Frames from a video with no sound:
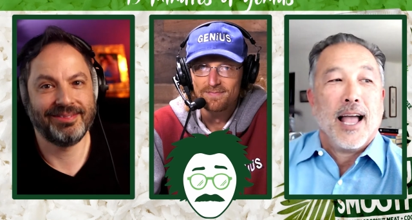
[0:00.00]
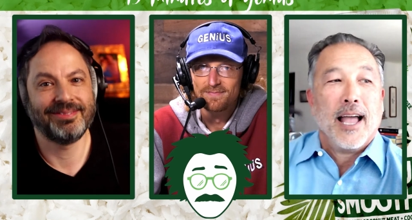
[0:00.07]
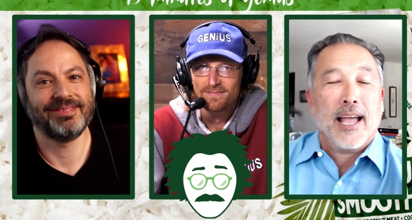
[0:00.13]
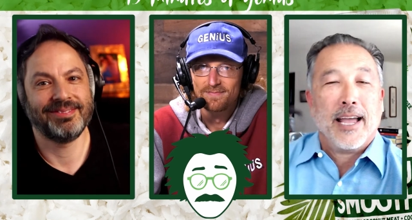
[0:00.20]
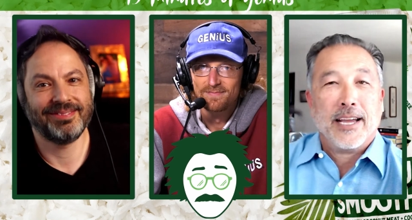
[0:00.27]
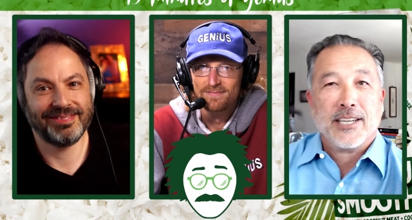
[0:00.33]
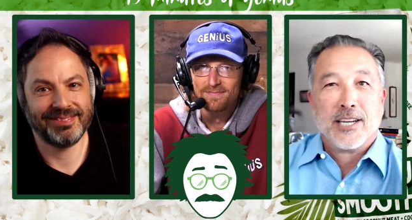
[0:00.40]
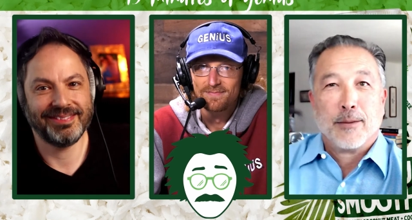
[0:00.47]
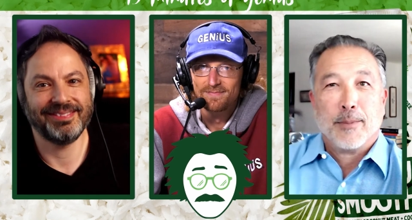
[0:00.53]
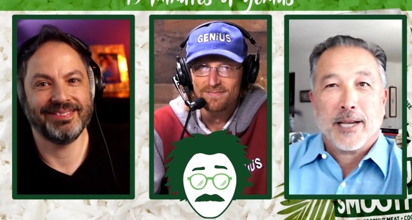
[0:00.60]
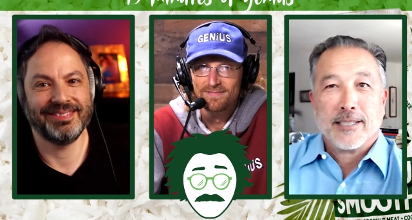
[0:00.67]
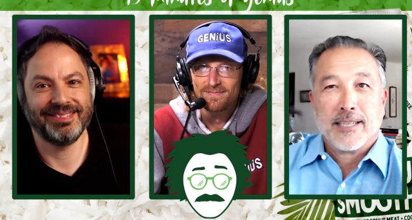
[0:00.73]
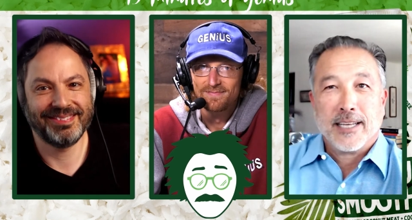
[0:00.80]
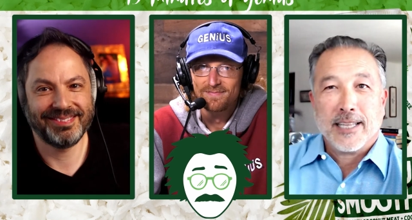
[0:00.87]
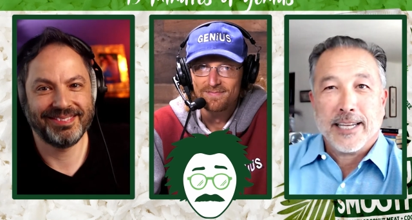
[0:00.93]
Speaker 1: Aja by
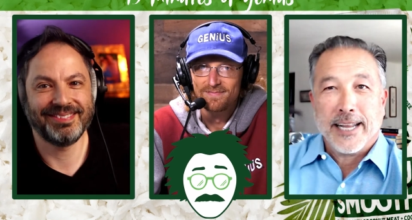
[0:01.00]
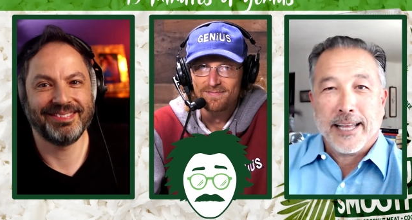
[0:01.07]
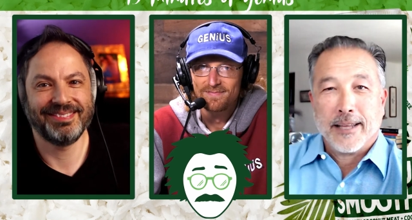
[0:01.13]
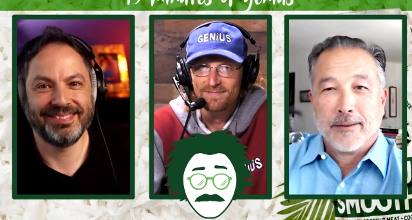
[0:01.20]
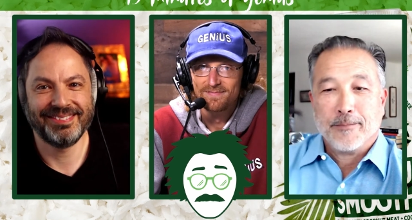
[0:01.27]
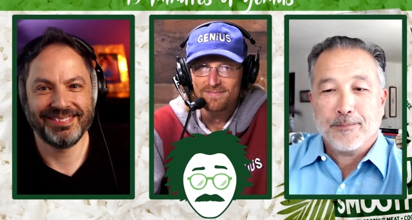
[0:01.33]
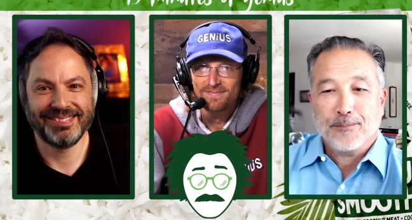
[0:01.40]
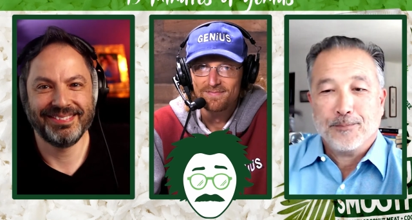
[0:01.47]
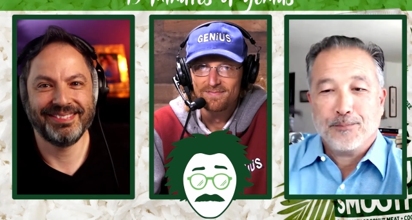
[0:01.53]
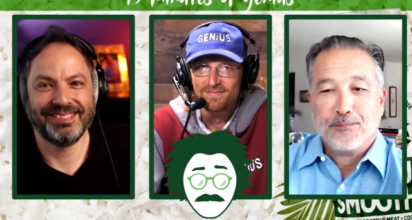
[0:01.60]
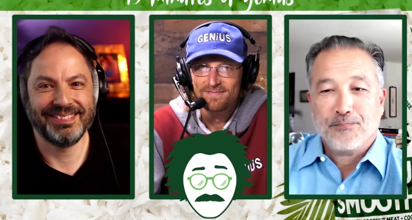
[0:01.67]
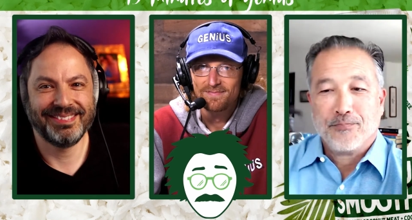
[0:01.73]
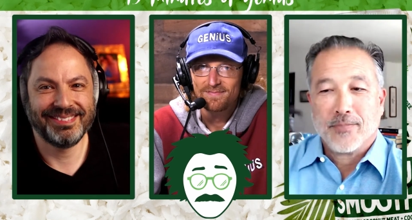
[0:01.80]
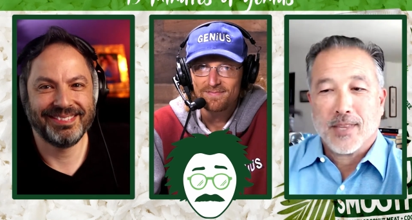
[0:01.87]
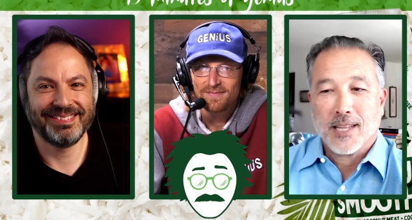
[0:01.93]
Steely Dan.
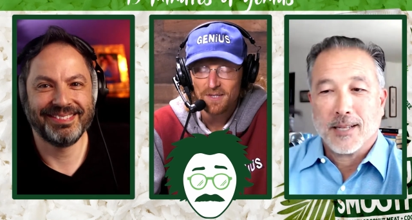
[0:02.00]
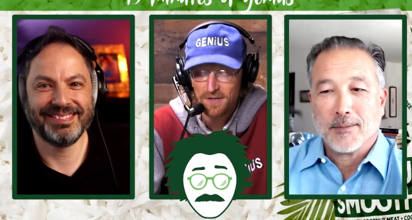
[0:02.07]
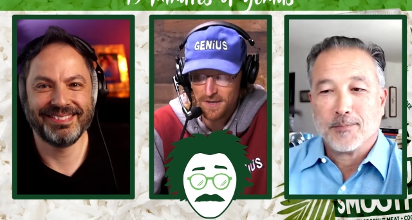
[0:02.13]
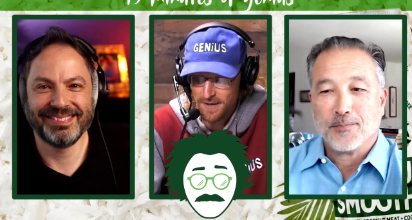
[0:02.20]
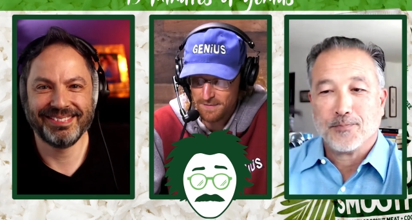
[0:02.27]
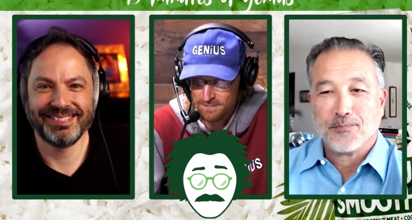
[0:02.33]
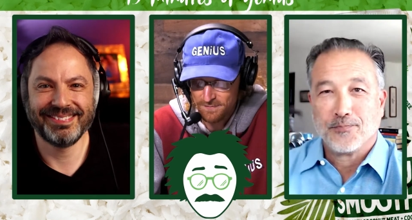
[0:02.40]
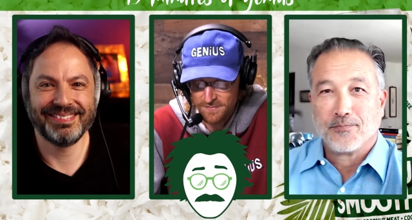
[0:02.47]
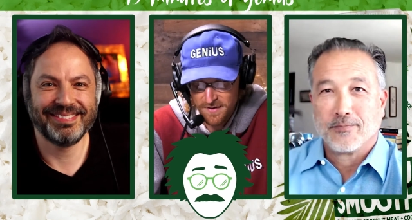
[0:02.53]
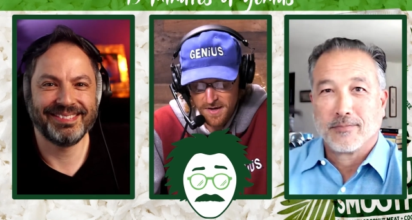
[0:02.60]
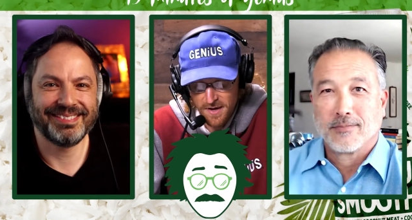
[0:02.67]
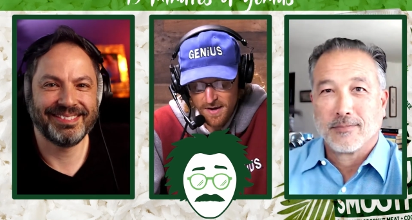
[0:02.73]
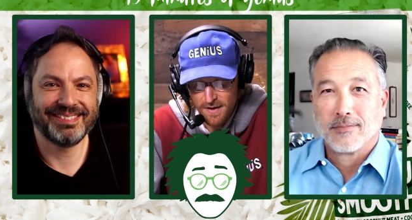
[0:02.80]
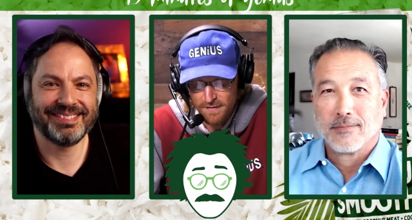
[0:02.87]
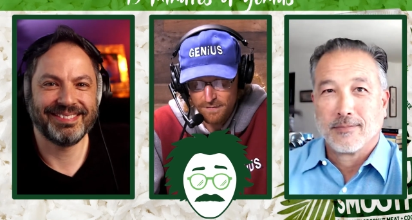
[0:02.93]
Speaker 2: Okay.
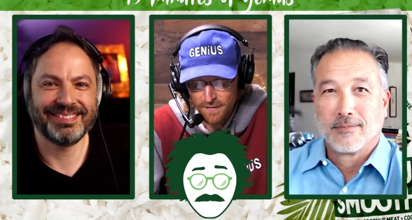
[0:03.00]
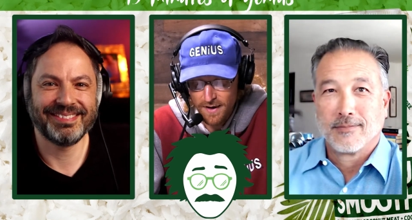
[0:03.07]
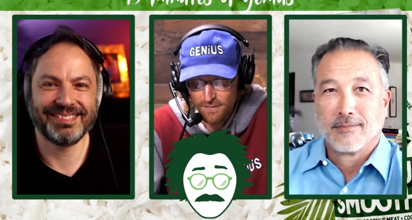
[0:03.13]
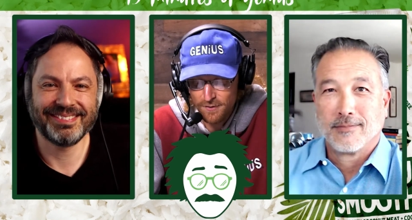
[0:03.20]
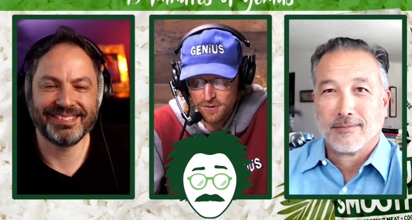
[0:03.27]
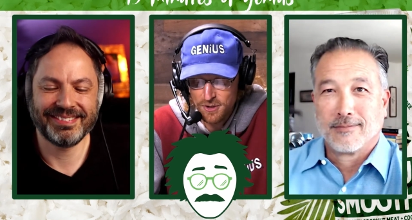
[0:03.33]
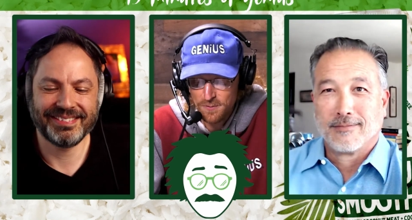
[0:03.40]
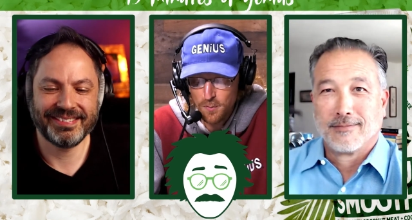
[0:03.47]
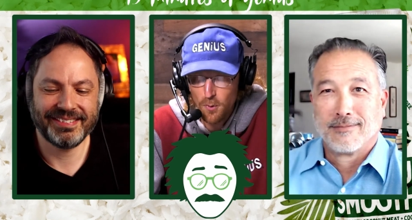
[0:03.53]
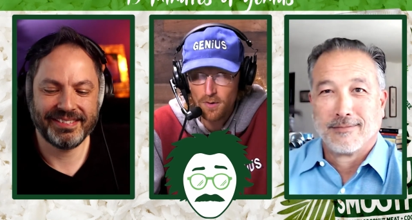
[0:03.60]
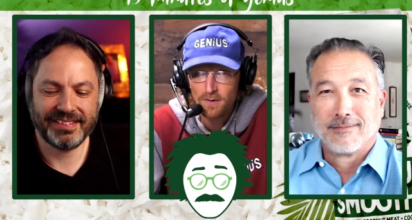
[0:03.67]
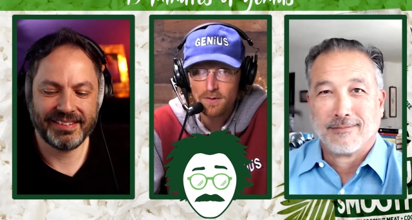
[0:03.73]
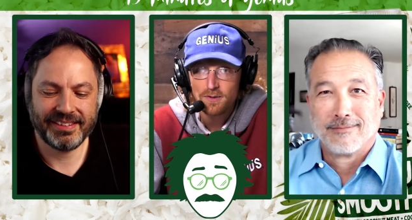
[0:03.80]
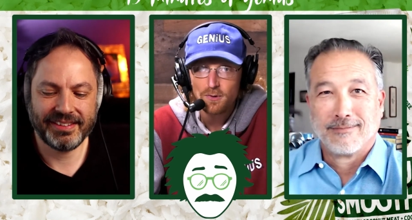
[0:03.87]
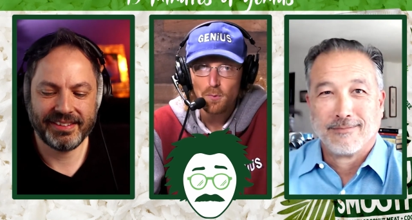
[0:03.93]
Favorite
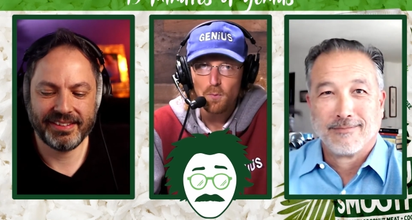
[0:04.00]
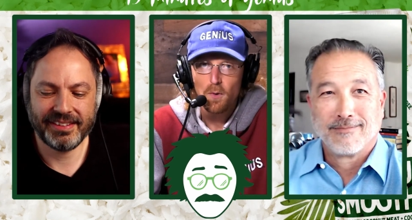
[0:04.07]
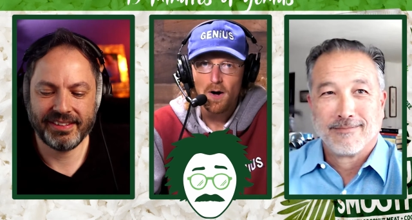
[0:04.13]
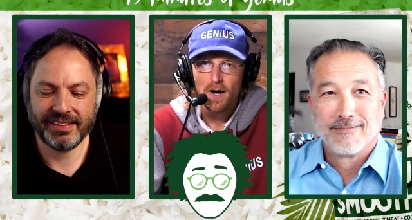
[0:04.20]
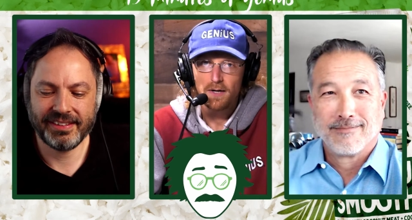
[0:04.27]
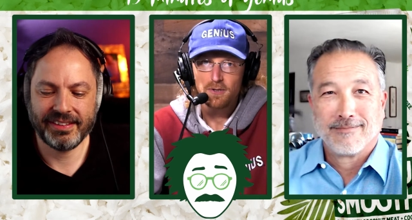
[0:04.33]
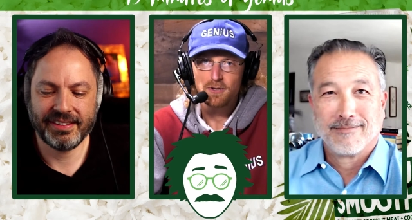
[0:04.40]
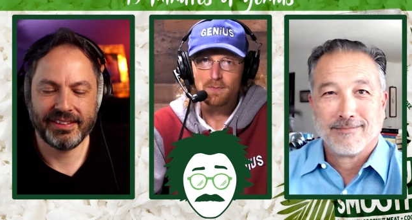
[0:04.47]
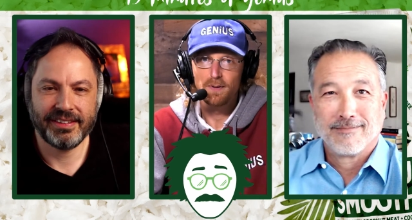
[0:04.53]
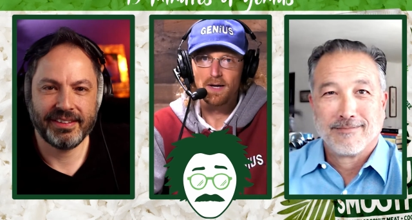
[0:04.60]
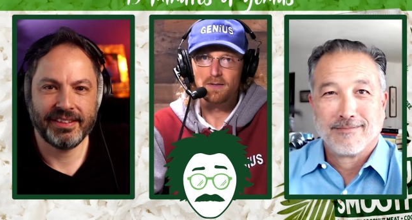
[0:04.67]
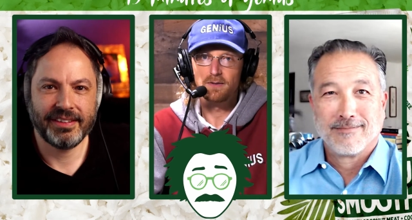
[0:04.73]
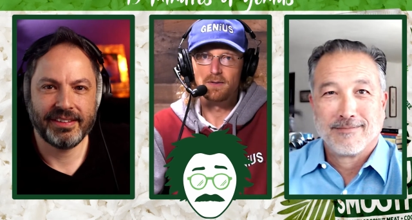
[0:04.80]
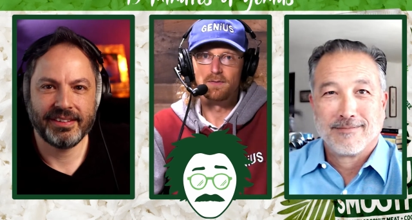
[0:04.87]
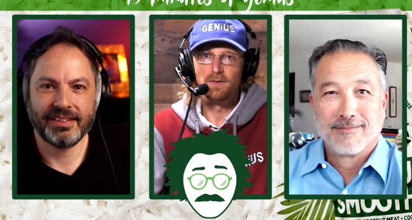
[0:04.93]
sport to watch? Back
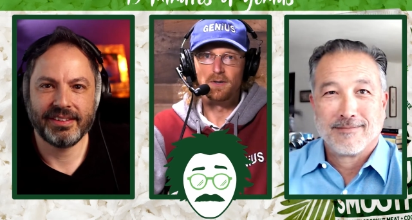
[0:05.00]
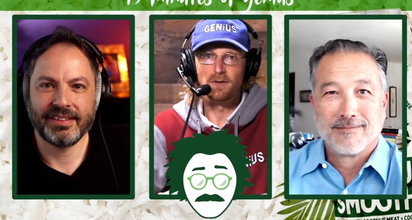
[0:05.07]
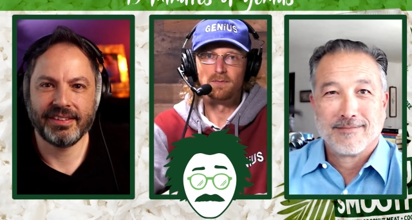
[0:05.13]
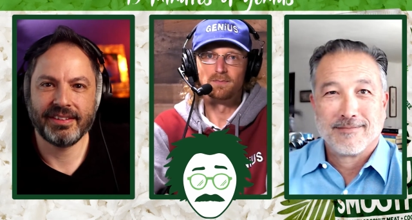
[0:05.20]
to Yuval.